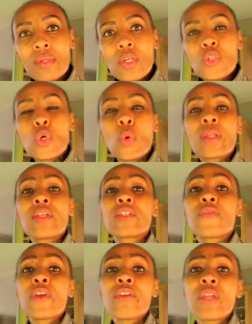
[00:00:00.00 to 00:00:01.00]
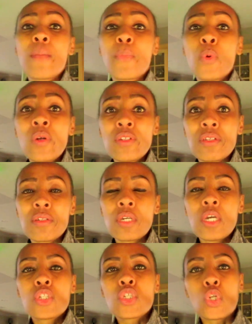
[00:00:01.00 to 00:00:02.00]
So it is very important
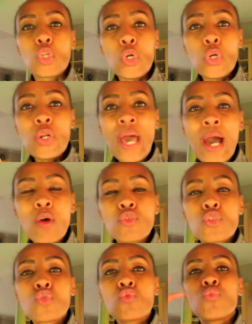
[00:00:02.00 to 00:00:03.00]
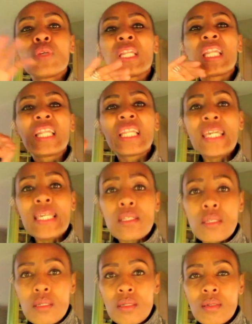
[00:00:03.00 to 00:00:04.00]
to learn how to
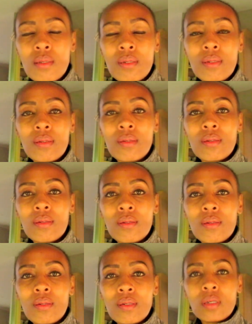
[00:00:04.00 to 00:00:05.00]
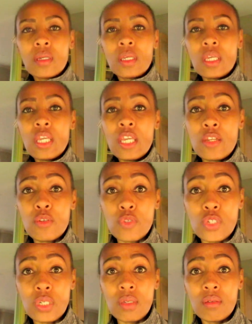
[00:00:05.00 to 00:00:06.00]
release
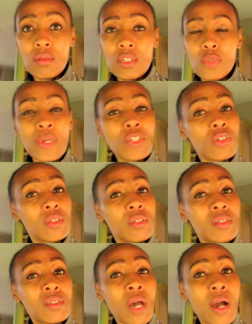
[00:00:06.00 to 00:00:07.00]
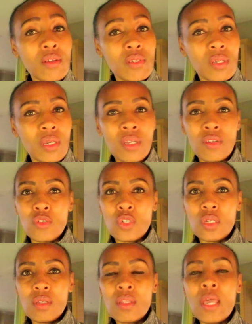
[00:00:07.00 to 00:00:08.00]
energy, especially the toxic
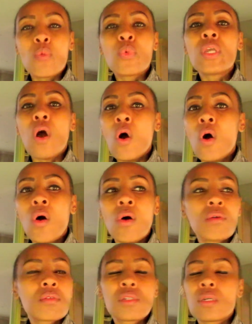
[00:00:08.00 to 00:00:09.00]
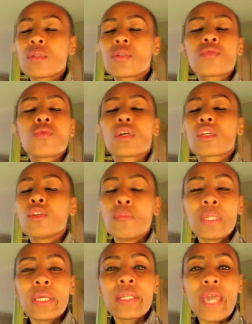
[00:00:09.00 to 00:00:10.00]
energy that we all tend to
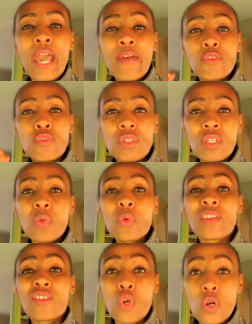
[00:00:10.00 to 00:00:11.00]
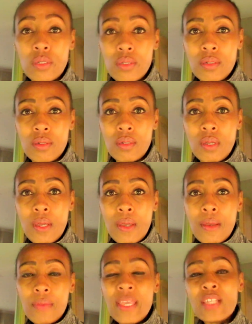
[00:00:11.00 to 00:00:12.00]
accumulate after dealing with a narcissist.
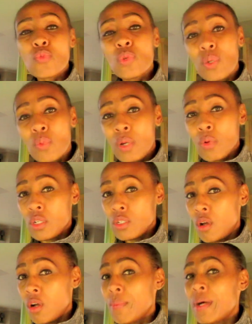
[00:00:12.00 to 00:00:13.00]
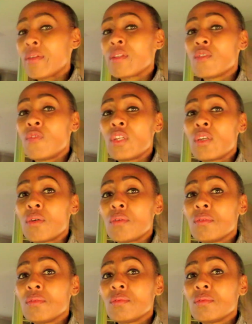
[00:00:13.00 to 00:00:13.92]
That's really what I want to talk about in this video.